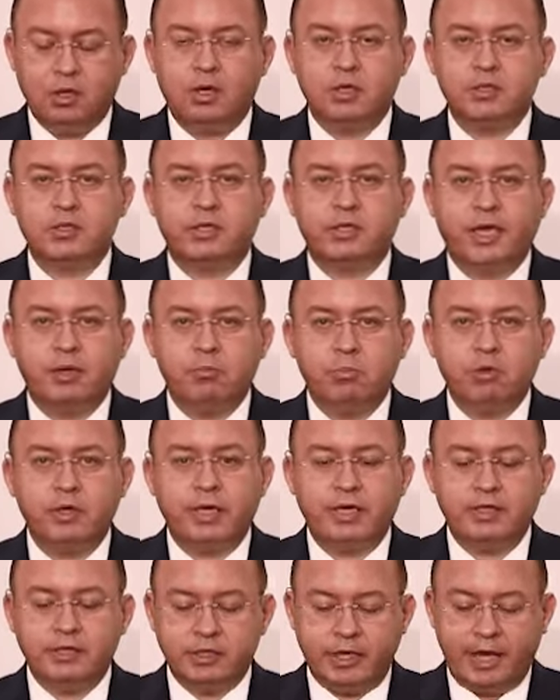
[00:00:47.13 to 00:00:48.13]
As a neighbor
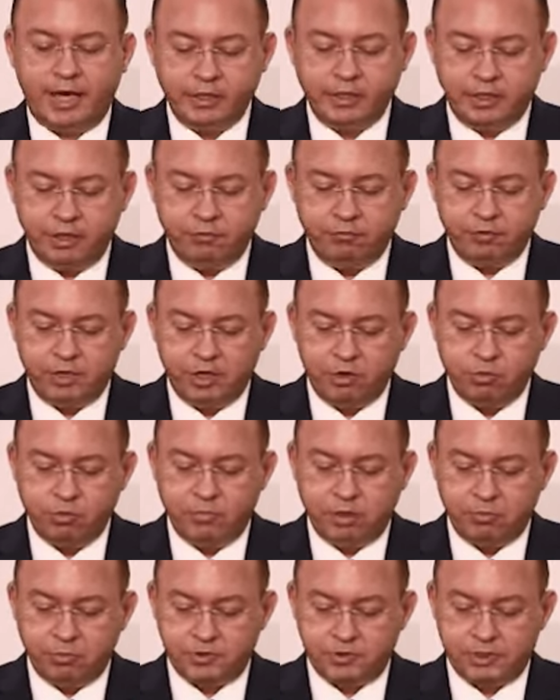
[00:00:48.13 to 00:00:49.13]
and active EU
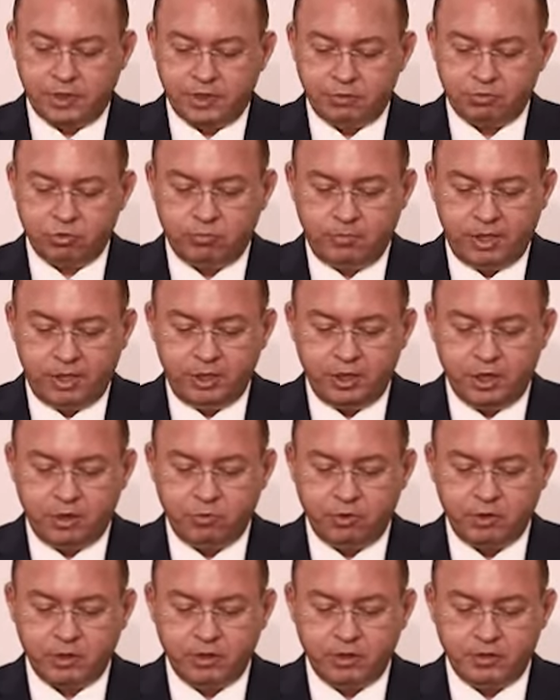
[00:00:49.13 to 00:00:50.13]
member state, Romania
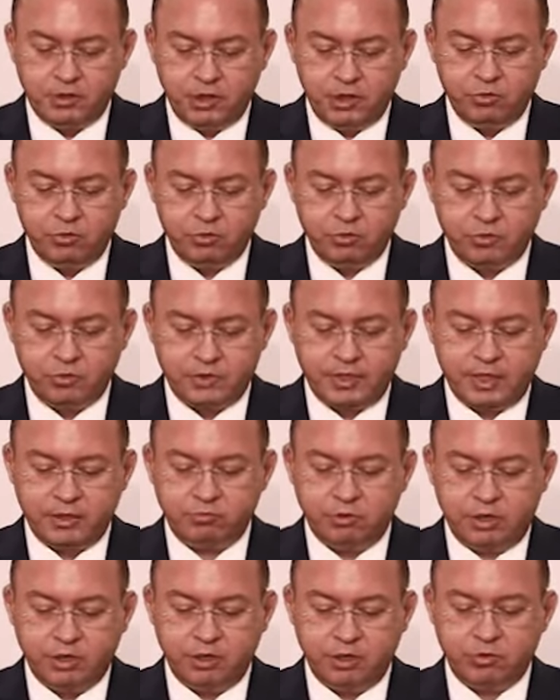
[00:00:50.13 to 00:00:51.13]
will continue to
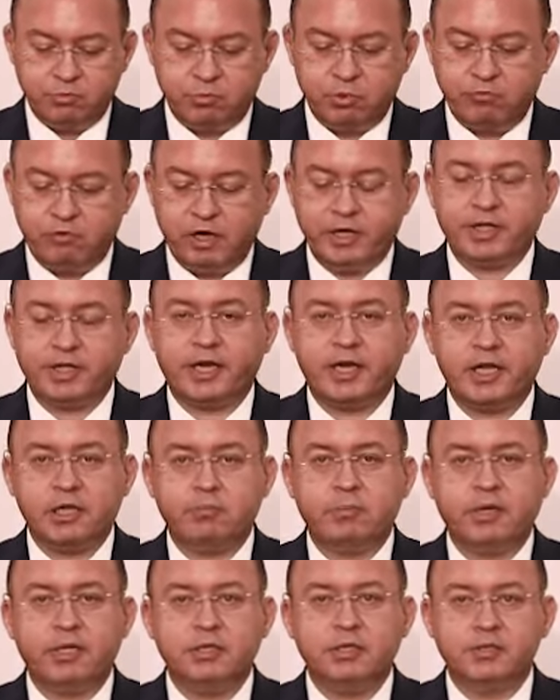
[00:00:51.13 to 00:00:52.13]
stand ready to provide
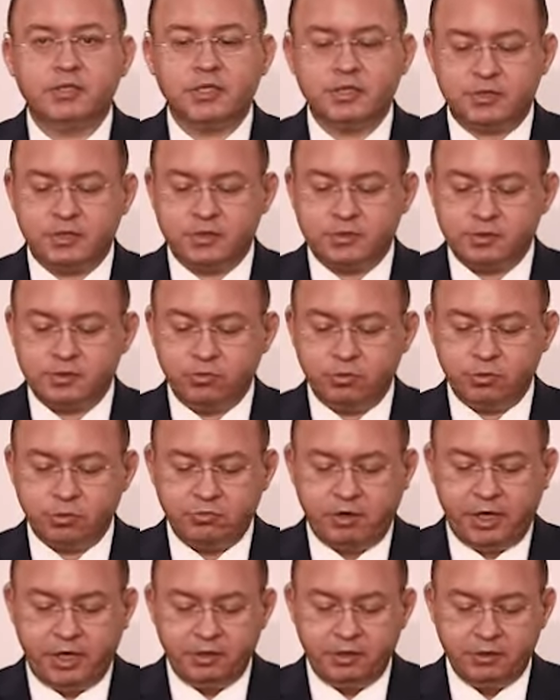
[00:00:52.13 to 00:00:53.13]
help and assistance to
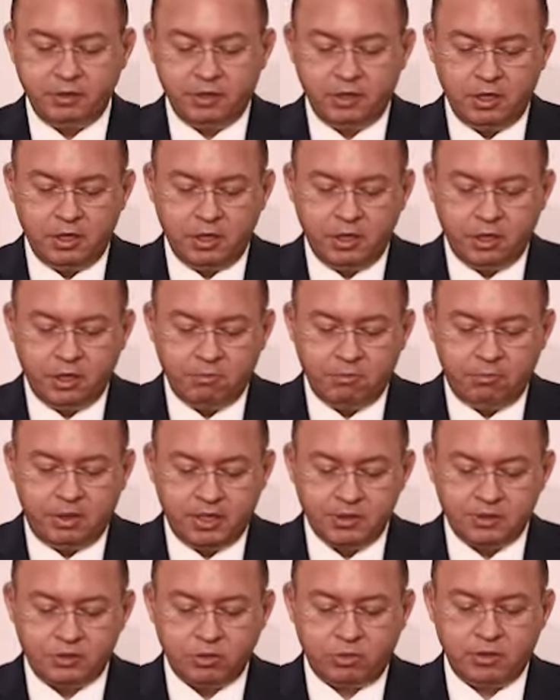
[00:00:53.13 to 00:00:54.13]
Ukraine
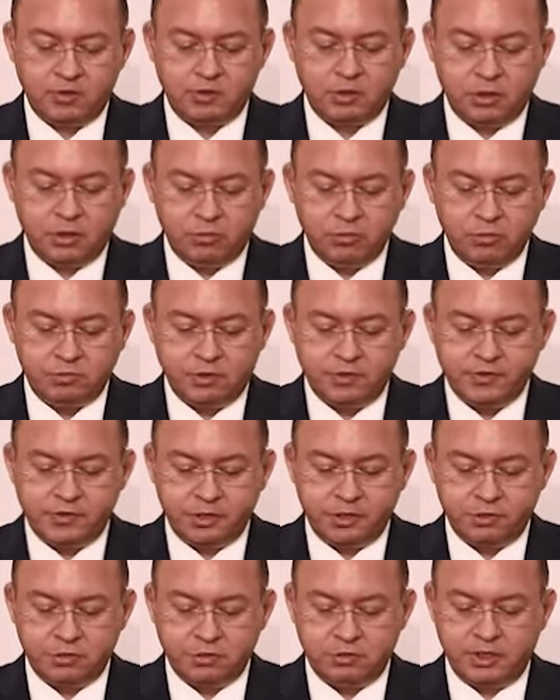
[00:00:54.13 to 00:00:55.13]
based on its own
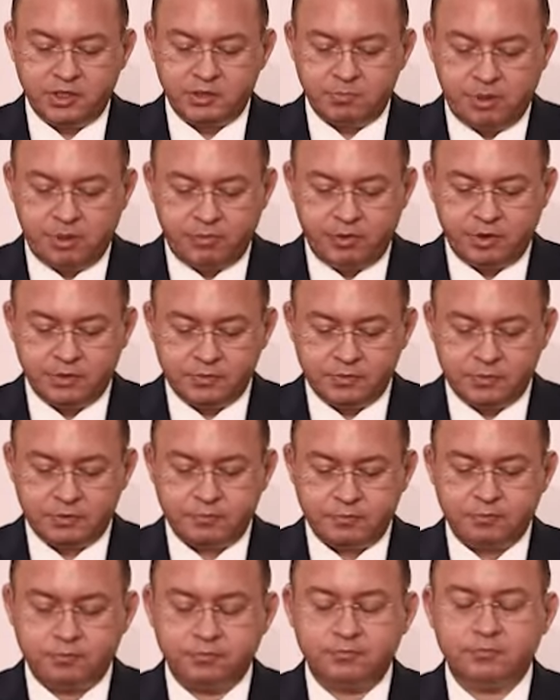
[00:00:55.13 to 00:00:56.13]
transition experience.